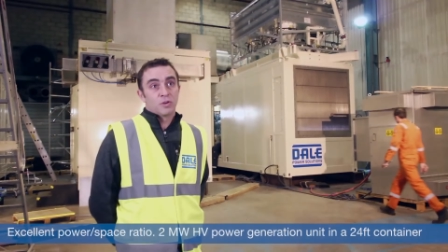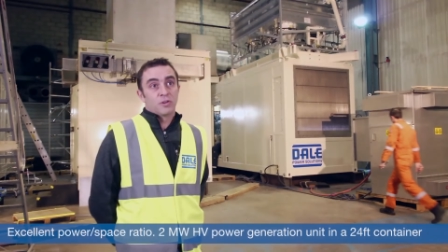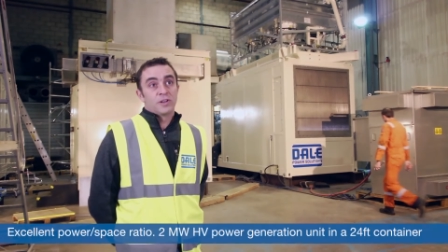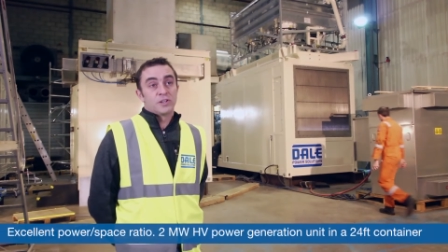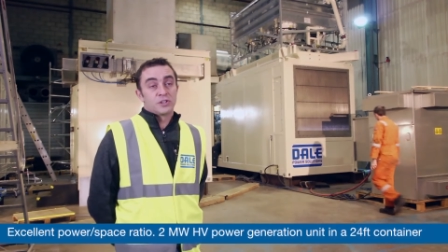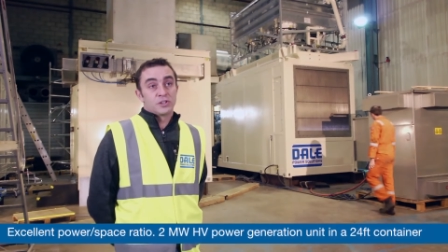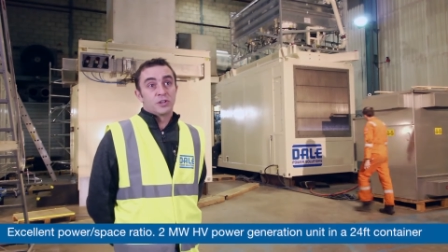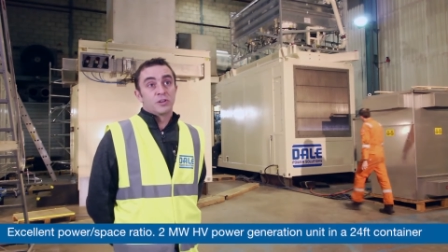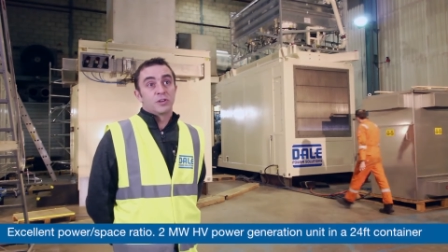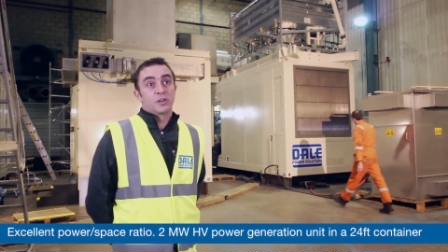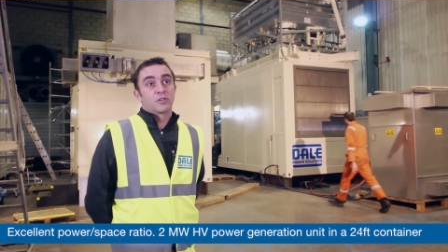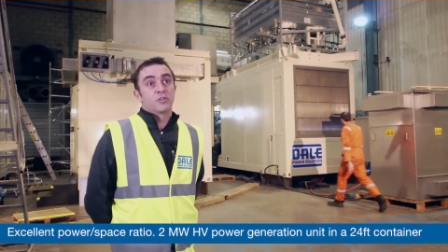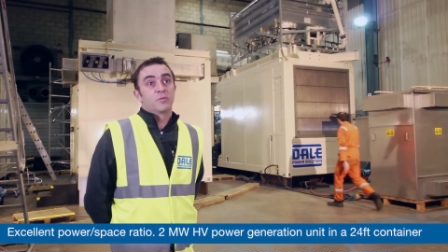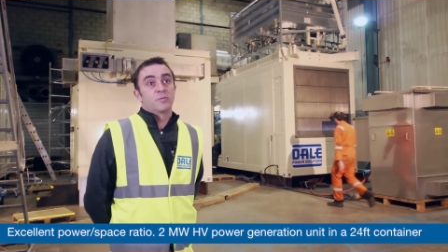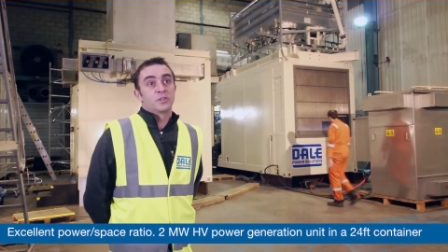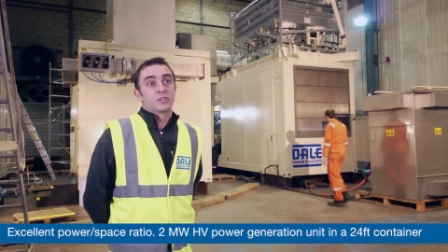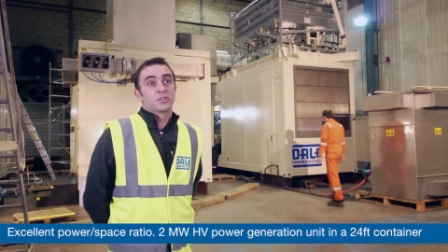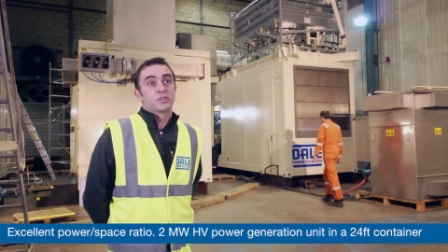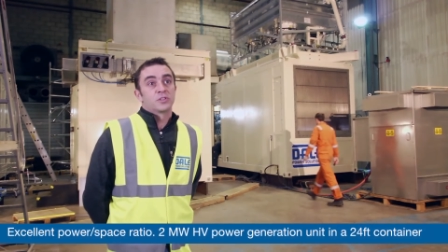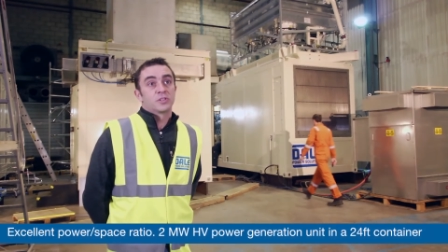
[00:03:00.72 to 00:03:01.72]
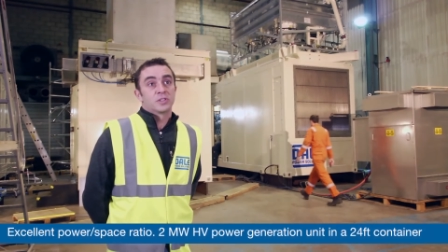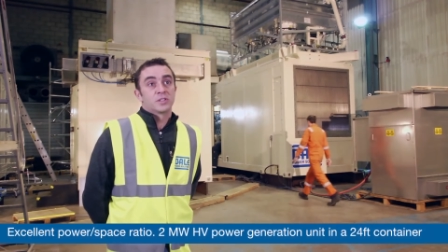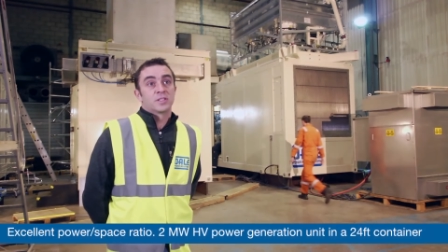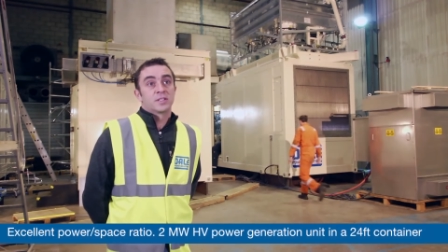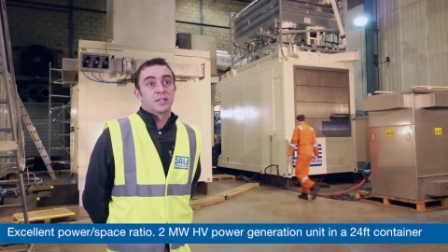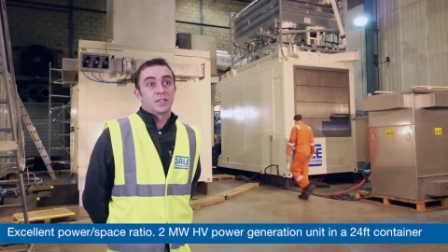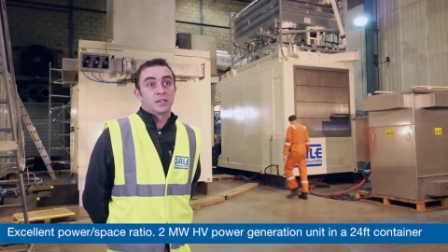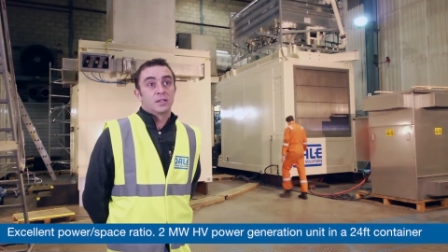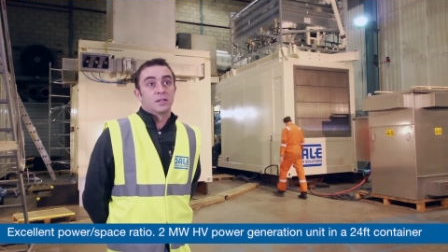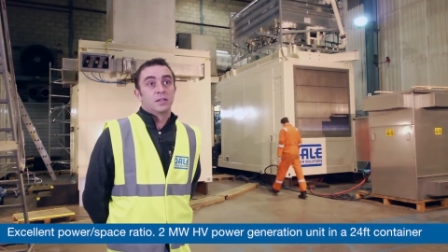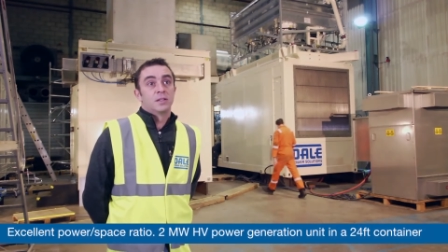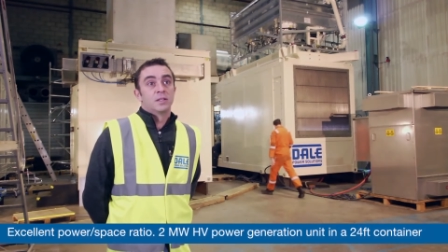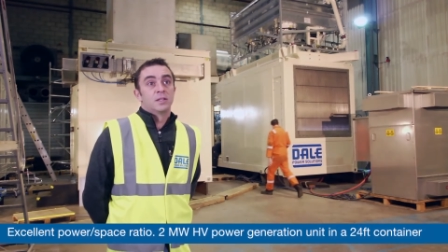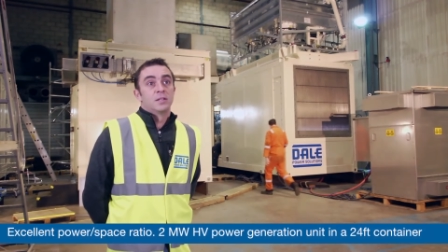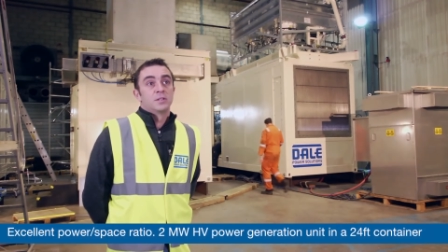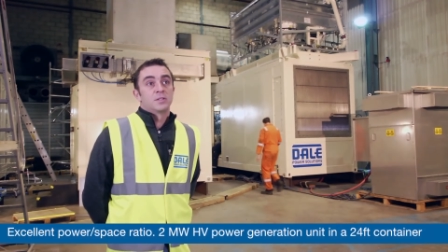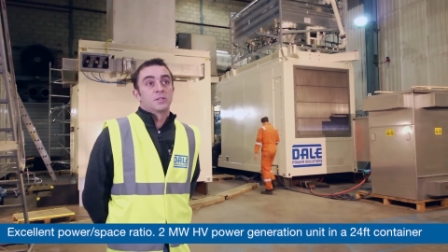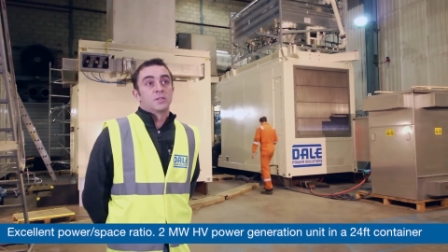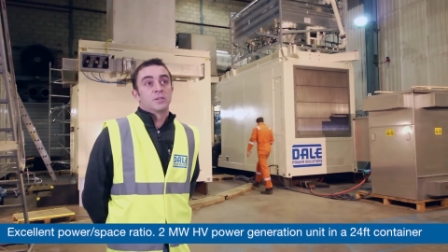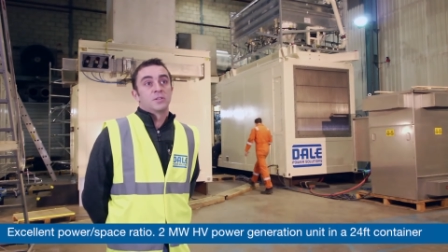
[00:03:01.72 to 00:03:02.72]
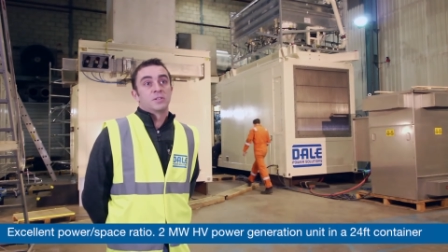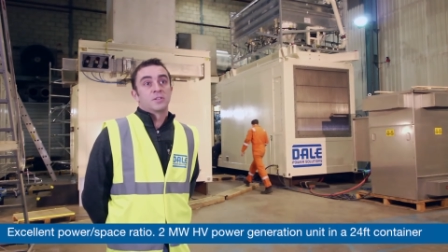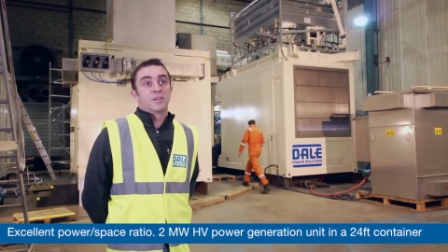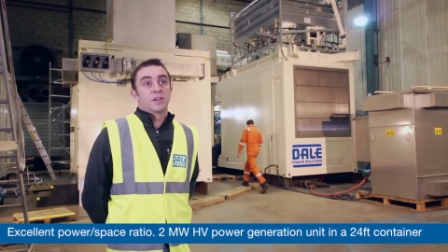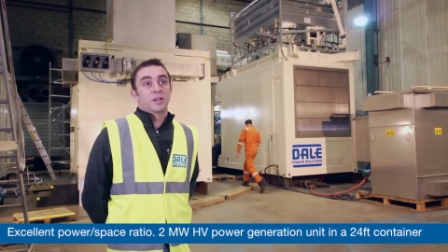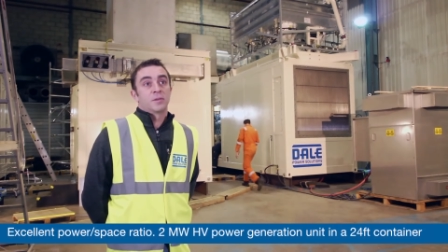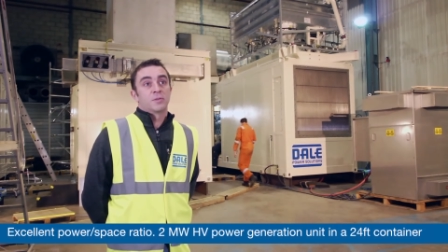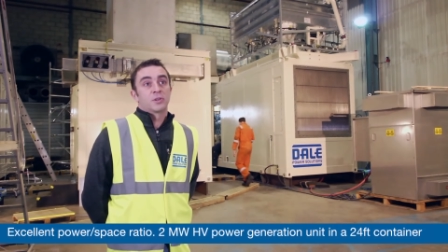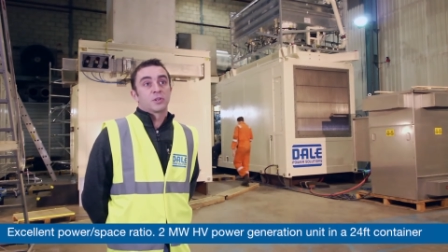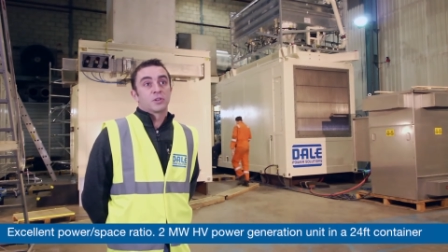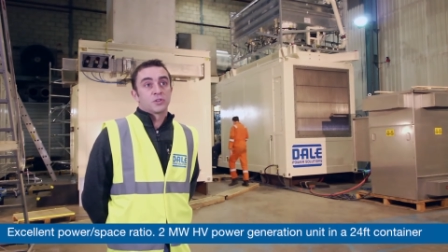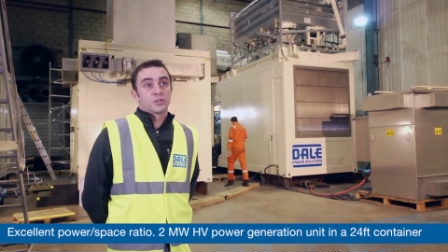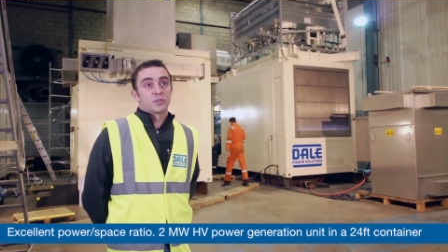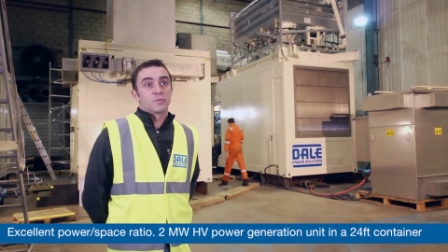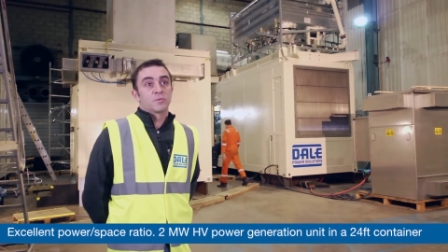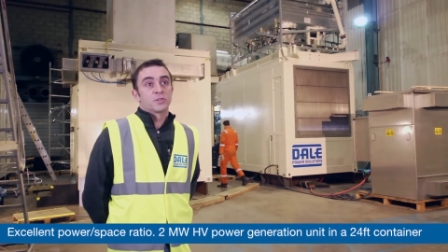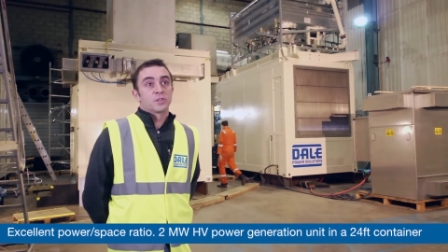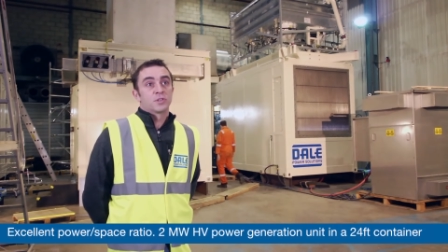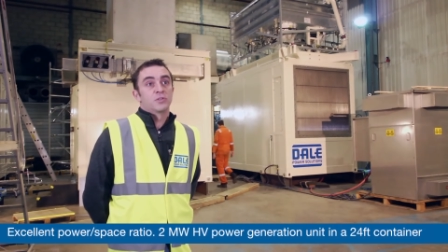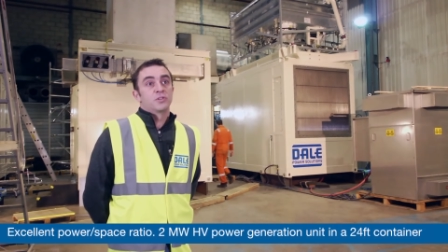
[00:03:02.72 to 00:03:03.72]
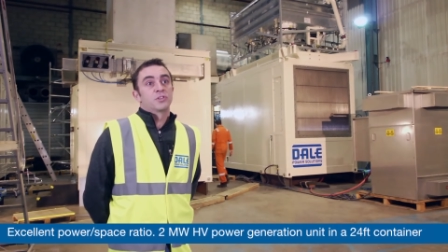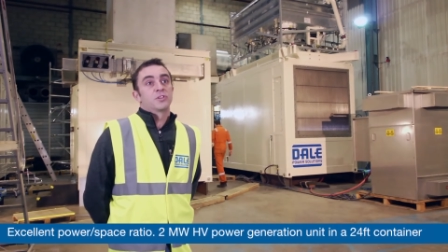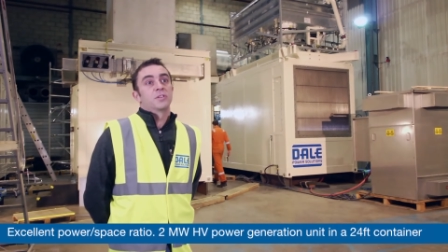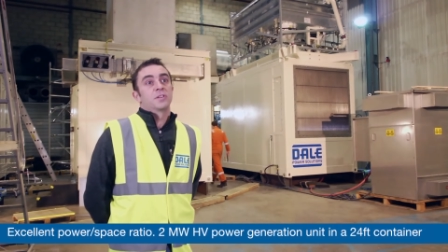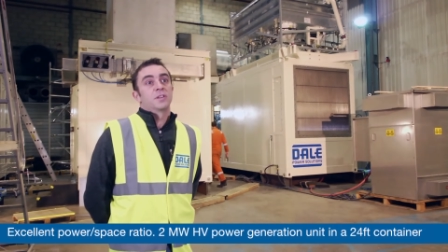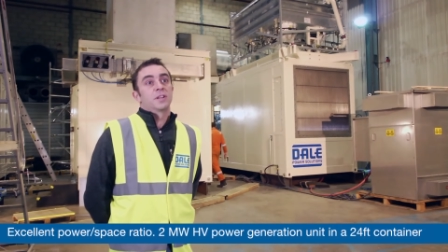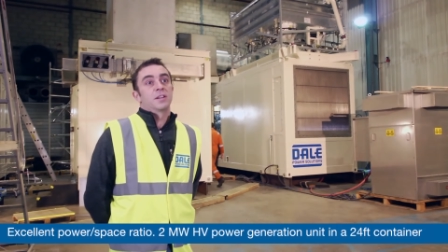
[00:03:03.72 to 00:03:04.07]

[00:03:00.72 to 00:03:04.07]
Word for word: engineering company such as Dale to develop a custom solution